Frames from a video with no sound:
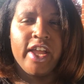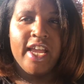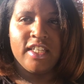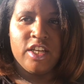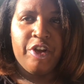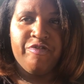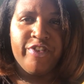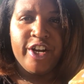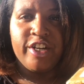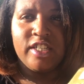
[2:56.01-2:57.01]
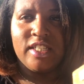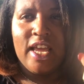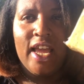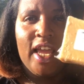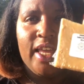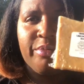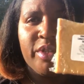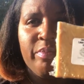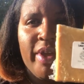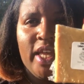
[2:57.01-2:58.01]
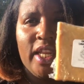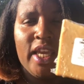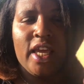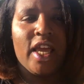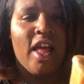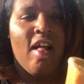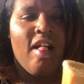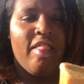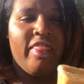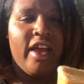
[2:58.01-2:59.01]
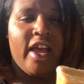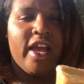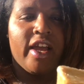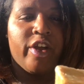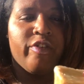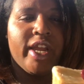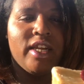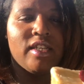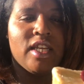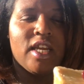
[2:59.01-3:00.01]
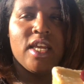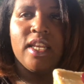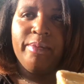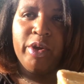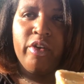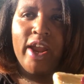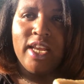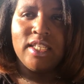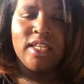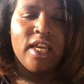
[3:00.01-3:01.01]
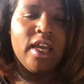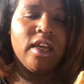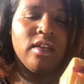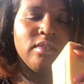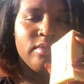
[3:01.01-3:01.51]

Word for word: Okay, so first I am smelling the green tea, lemongrass, and honey